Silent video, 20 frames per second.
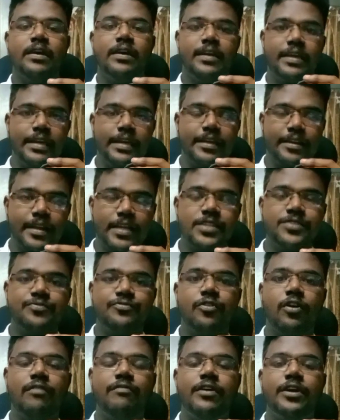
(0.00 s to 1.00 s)
He runs
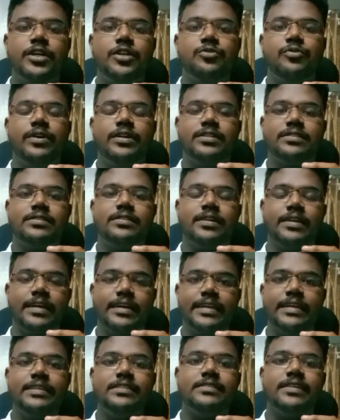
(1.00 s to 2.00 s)
forward towards the
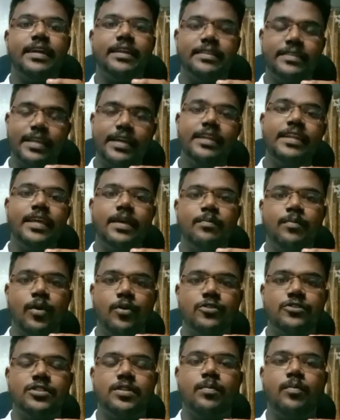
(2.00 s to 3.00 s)
crease and then he
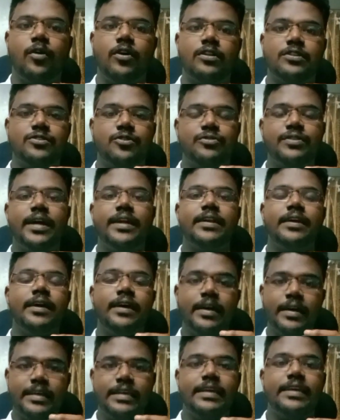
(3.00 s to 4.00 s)
bowls the ball, so that
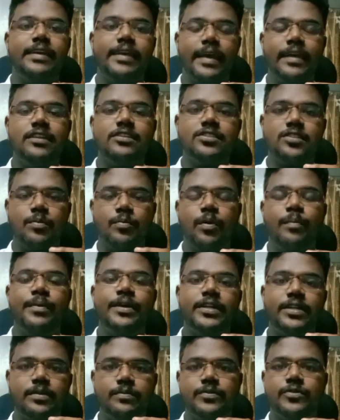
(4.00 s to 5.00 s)
he gains the
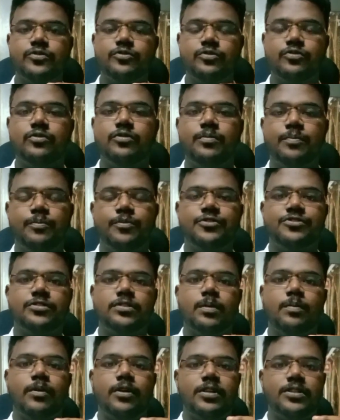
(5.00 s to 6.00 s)
momentum to push
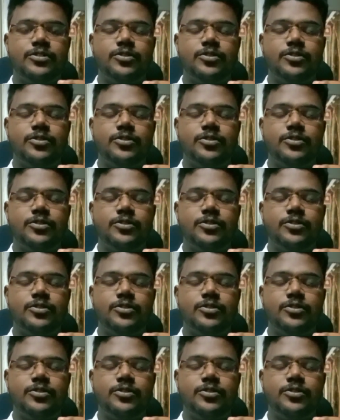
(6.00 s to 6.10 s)
the ball.